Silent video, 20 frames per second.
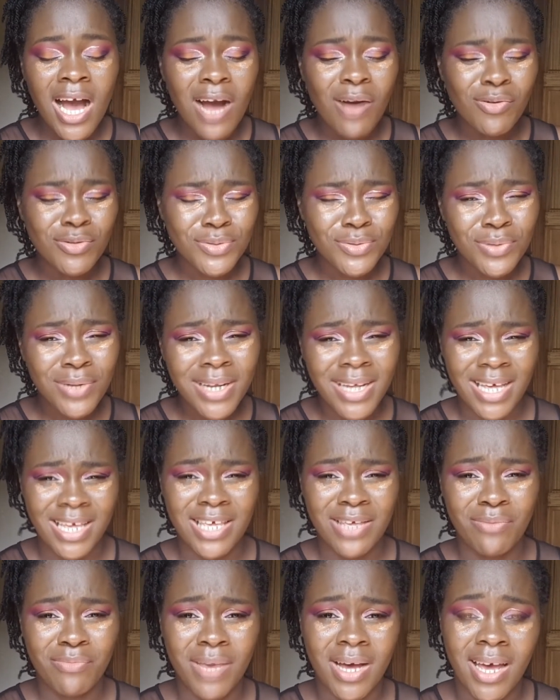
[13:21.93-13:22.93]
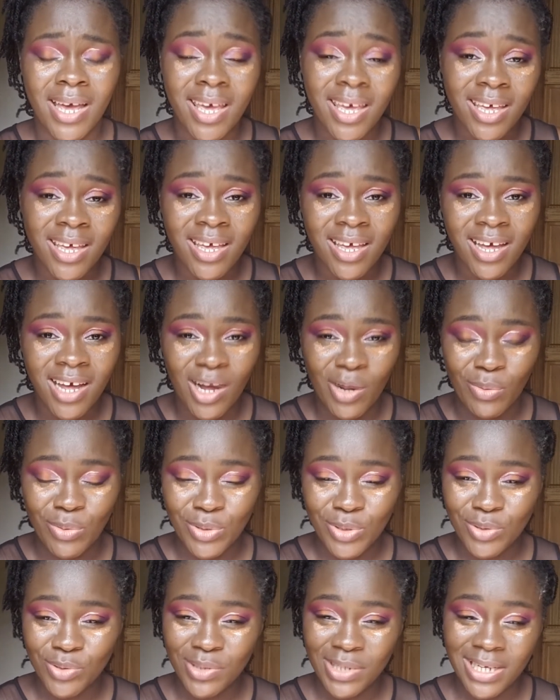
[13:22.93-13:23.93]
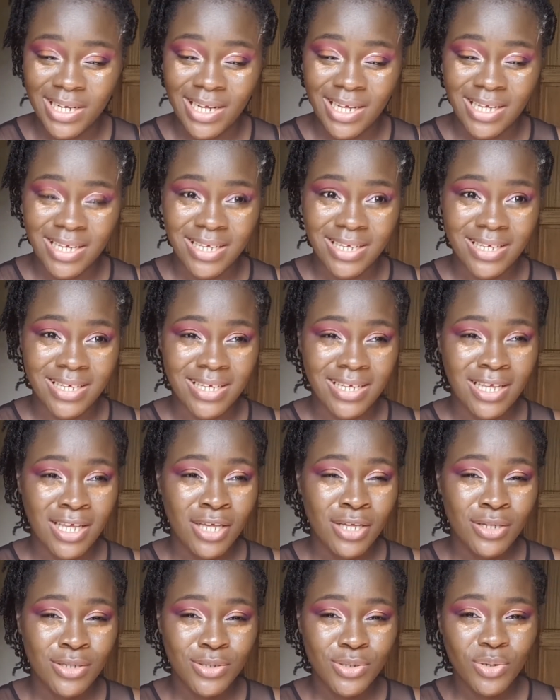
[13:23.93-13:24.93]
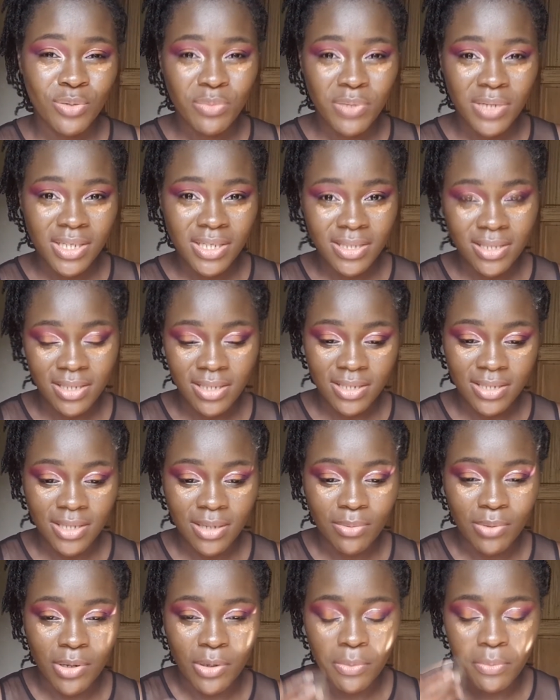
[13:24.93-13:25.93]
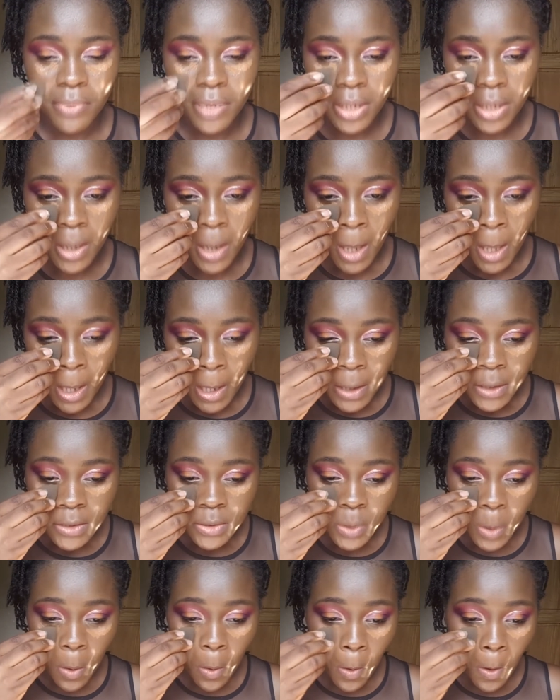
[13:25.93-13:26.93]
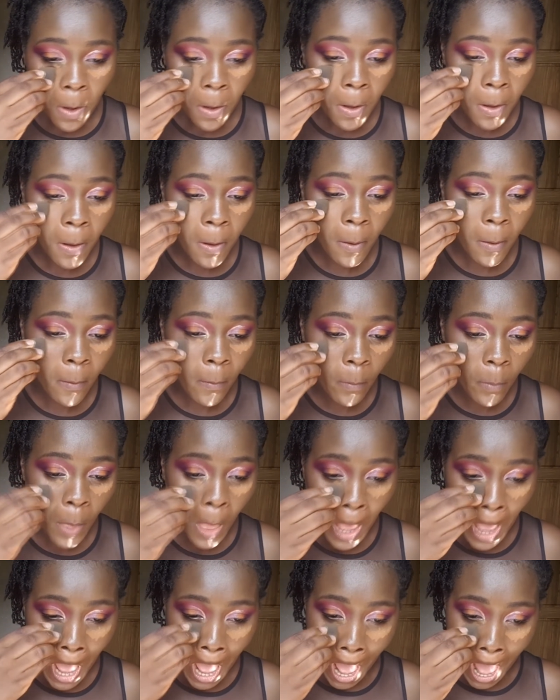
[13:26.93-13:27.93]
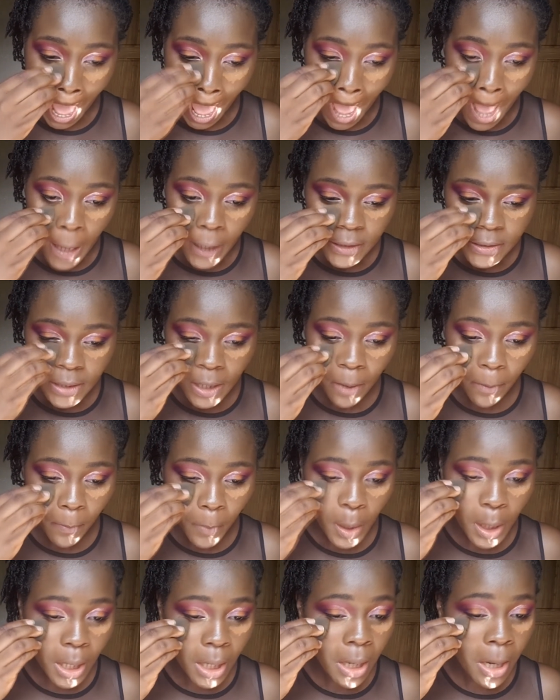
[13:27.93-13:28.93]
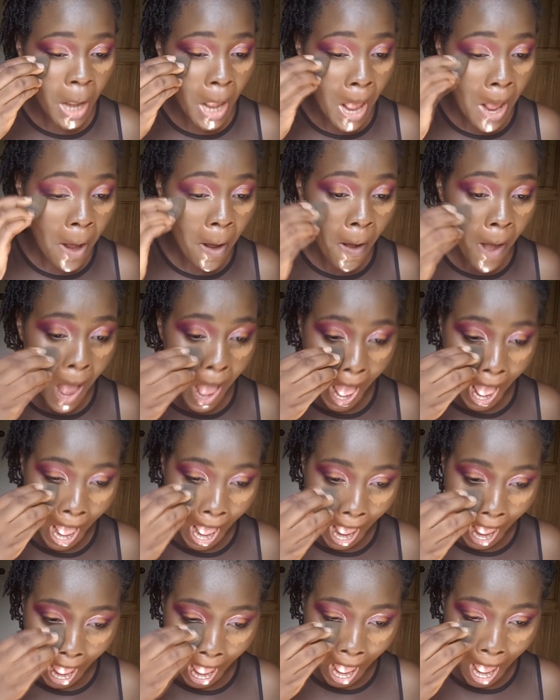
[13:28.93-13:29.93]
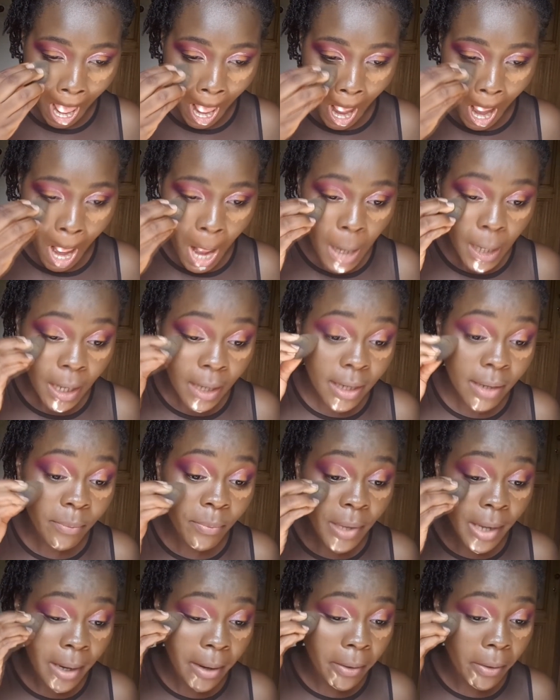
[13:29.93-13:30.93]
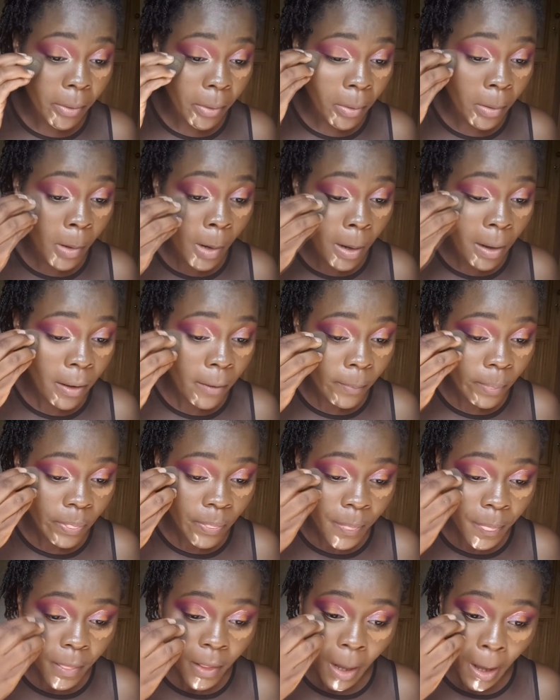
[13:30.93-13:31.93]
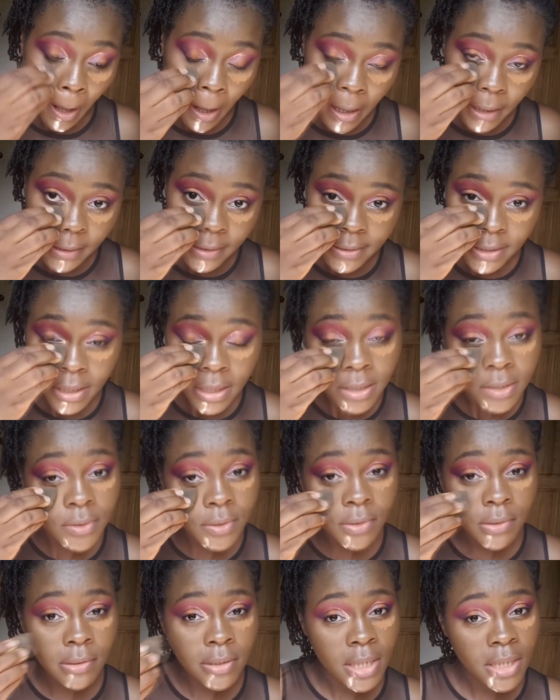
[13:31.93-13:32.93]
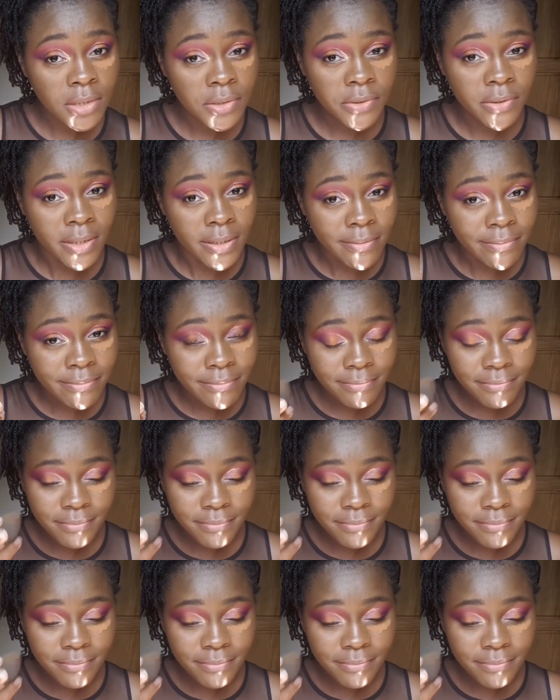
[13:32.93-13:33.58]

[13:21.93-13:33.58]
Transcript: I was not liking my hair, I was not liking so many things about me. So simply, like a big girl, I decided to turn natural.